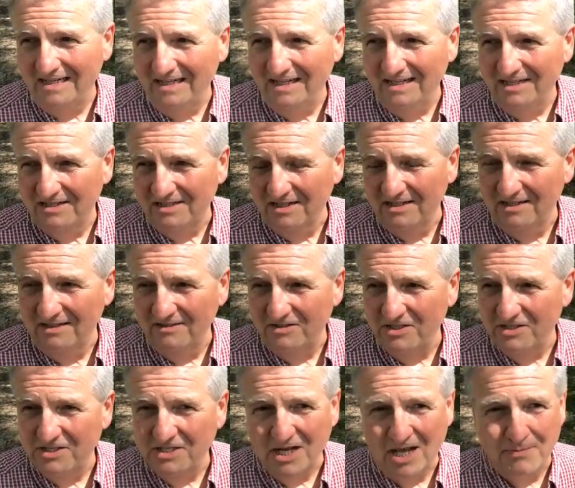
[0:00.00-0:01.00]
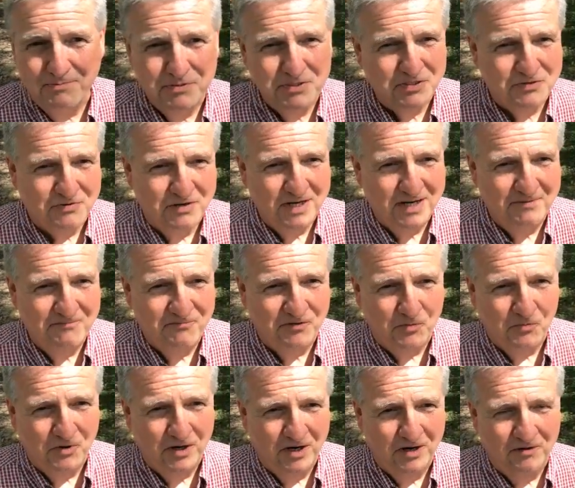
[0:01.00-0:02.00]
Hinton, just upstream
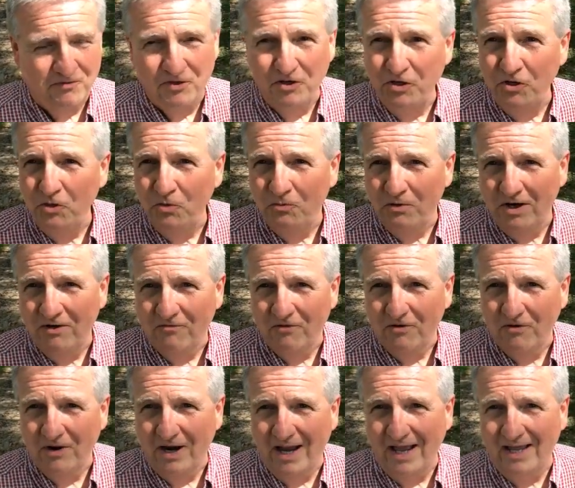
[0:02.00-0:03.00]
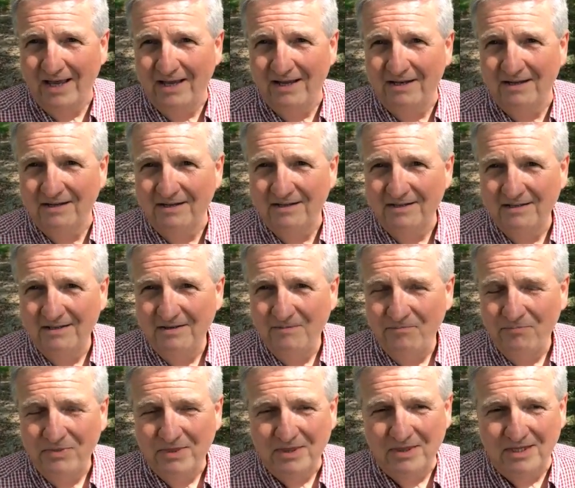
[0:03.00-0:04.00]
from where the New River and
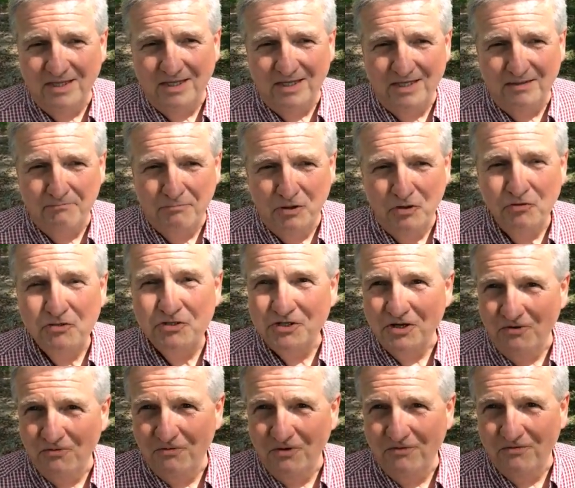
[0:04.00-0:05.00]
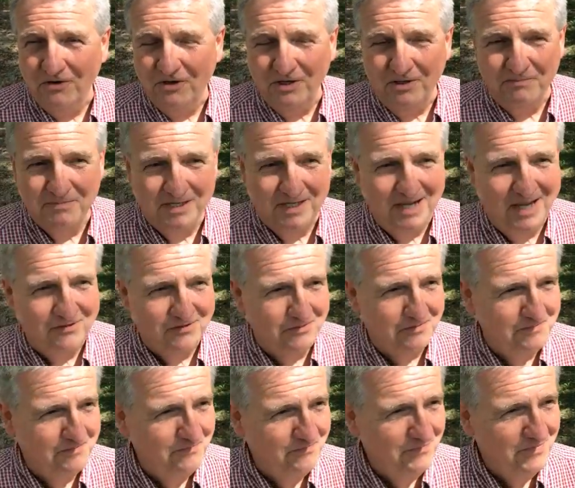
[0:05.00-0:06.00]
the Bluestone River come together.
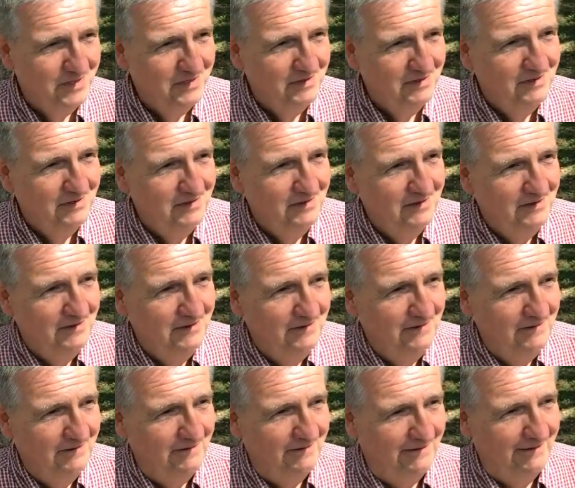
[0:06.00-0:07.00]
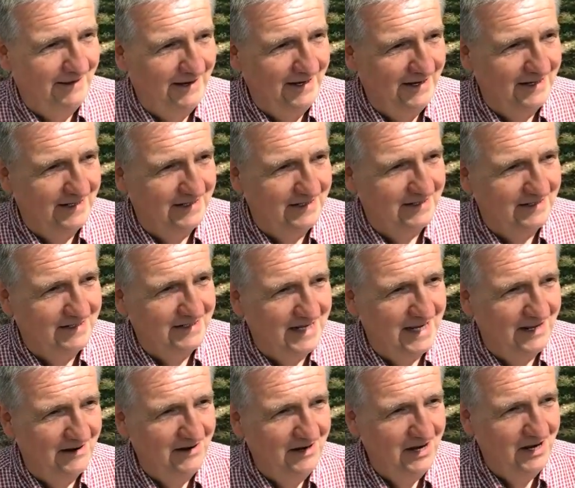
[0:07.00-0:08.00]
And
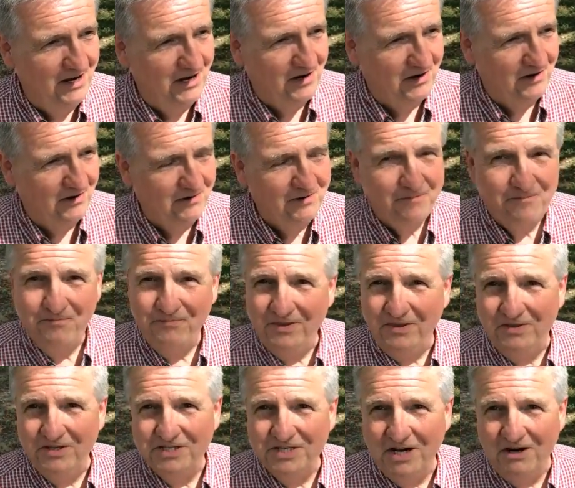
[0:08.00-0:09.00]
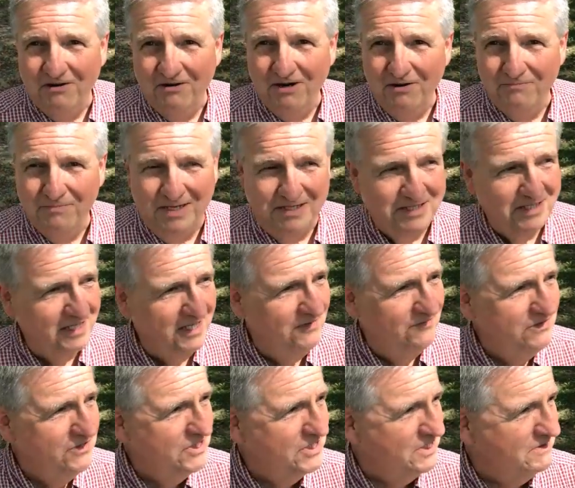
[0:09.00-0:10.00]
down here in this area, I'm about to
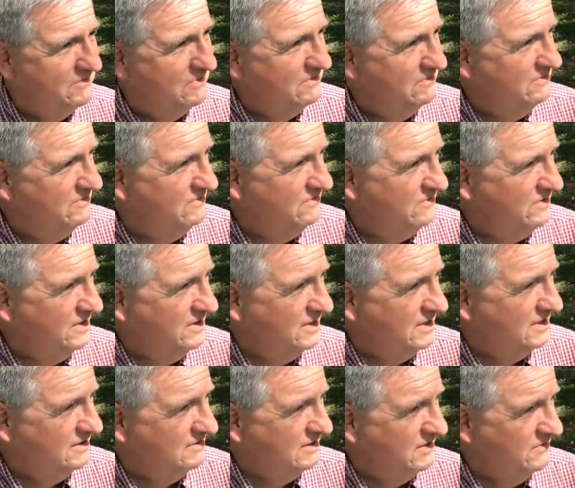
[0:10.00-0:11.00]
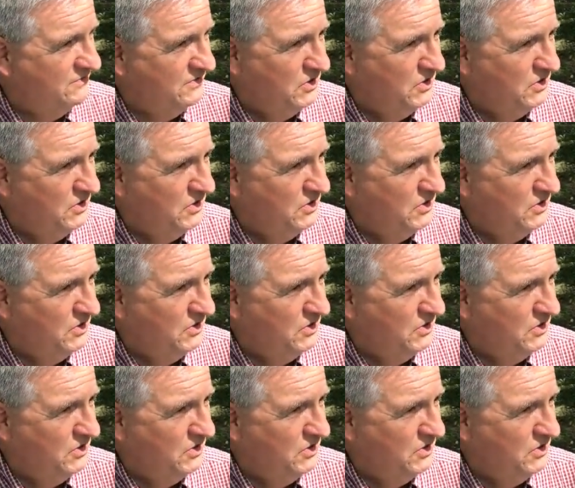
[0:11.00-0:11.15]
give you a